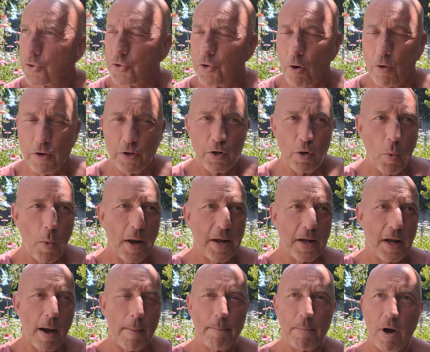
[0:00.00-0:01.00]
starting to
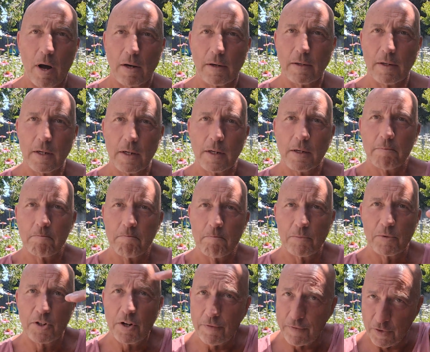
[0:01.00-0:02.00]
wake up on
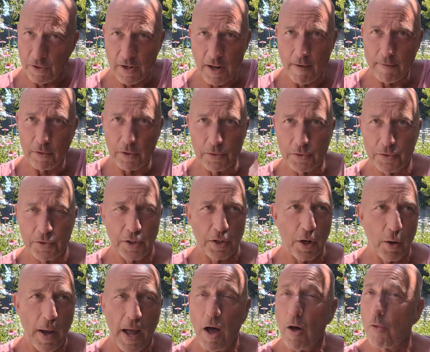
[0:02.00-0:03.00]
different levels,
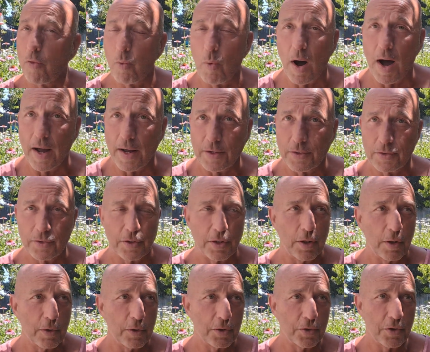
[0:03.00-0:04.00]
health wise,
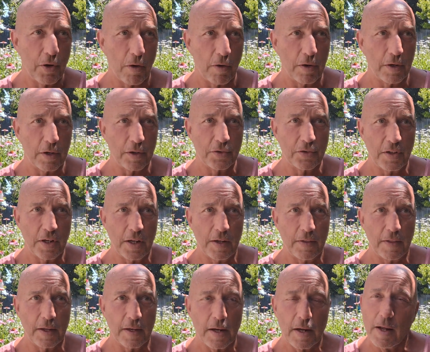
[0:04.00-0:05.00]
you're starting to see
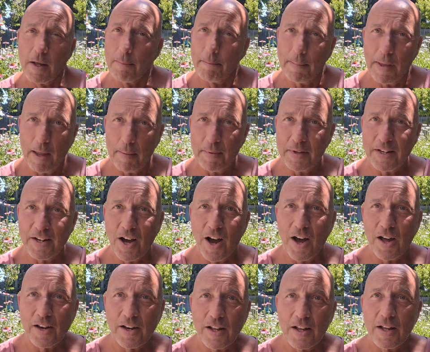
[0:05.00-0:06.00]
that maybe
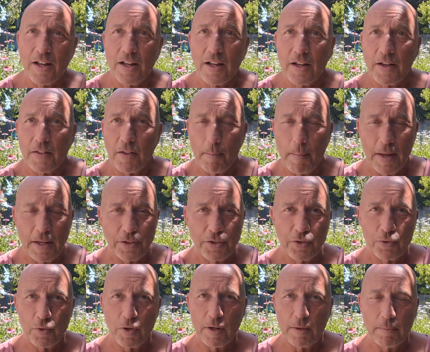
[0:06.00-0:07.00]
not the
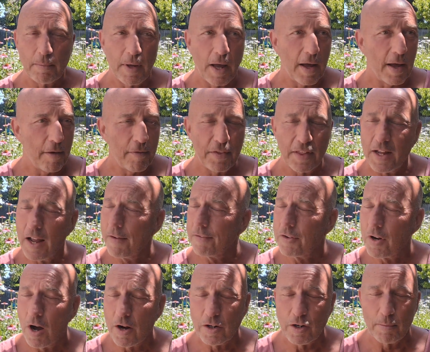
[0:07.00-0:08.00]
mainstream, everything I've
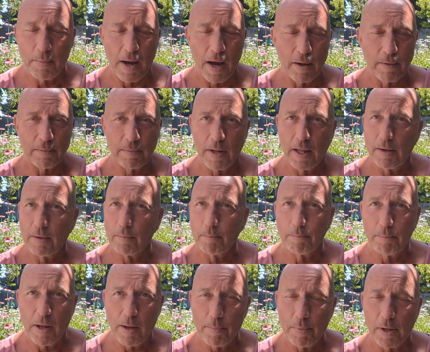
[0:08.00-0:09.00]
talked about and
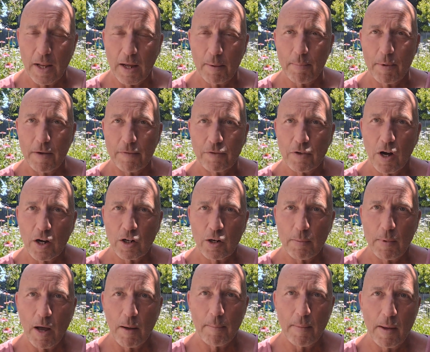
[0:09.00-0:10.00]
people like me have talked
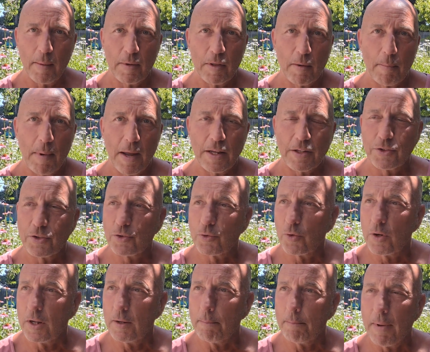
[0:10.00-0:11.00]
about, maybe the
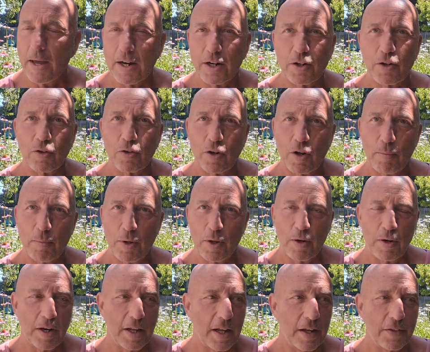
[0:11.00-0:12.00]
mainstream medical
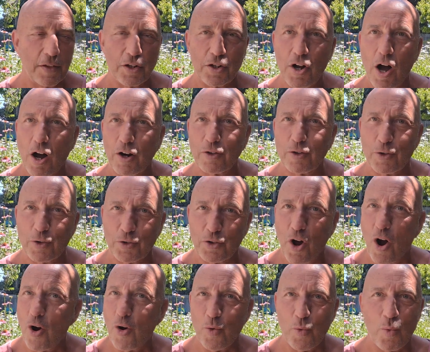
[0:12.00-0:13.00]
community and the doctors
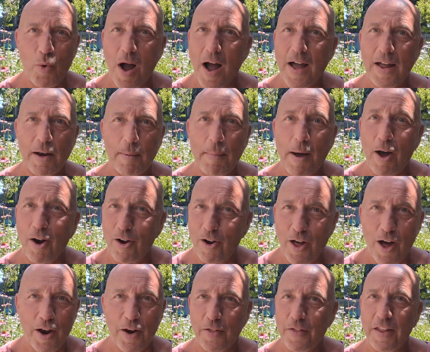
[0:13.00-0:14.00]
aren't right about a
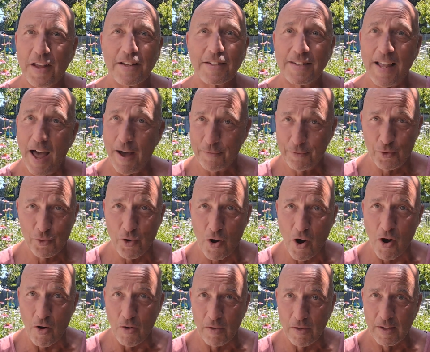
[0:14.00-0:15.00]
lot of things after
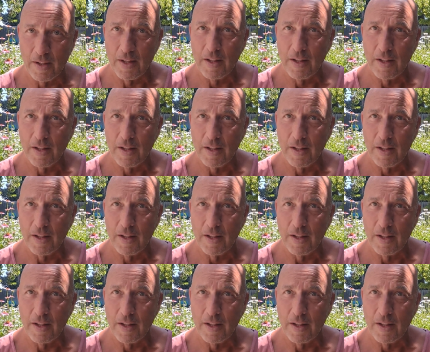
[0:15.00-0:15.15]
all.